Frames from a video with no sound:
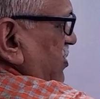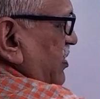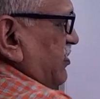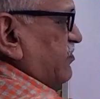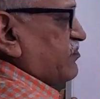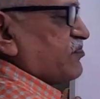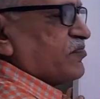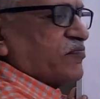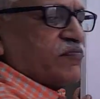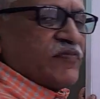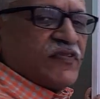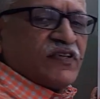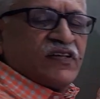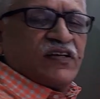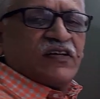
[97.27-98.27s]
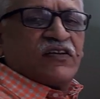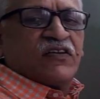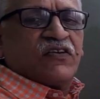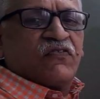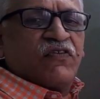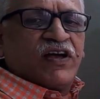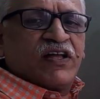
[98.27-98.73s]
1,
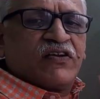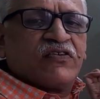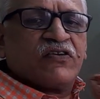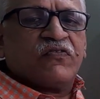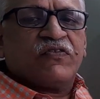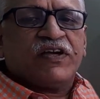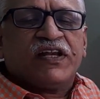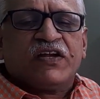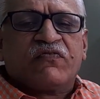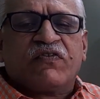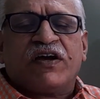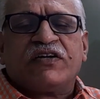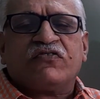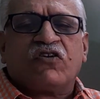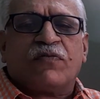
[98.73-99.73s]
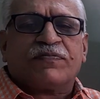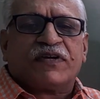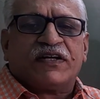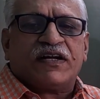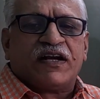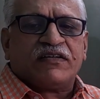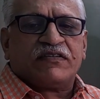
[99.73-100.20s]
where we require to
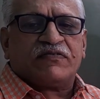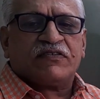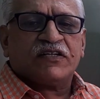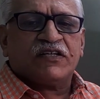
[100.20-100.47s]
obtain that